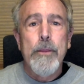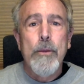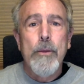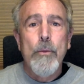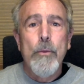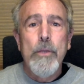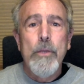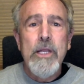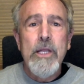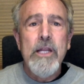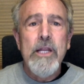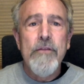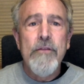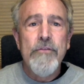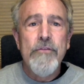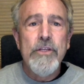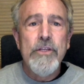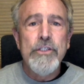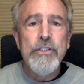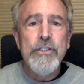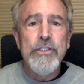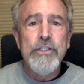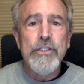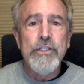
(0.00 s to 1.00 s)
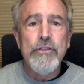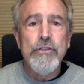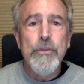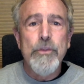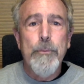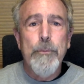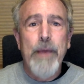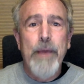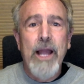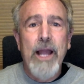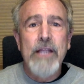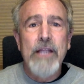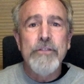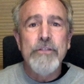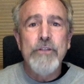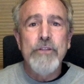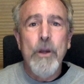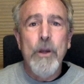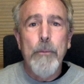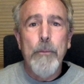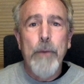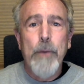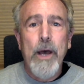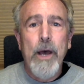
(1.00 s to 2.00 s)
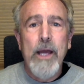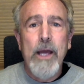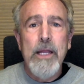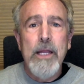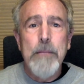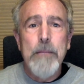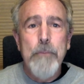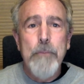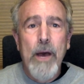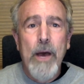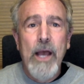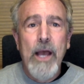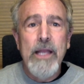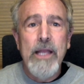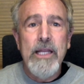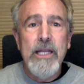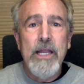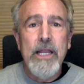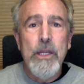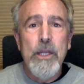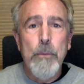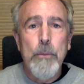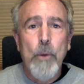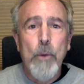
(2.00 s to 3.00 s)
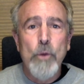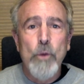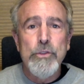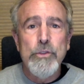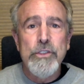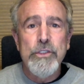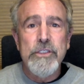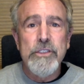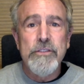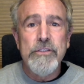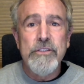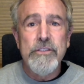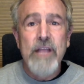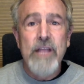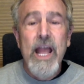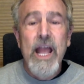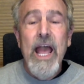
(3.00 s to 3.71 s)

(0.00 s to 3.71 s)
We need a vision to balance our body, mind, and emotions,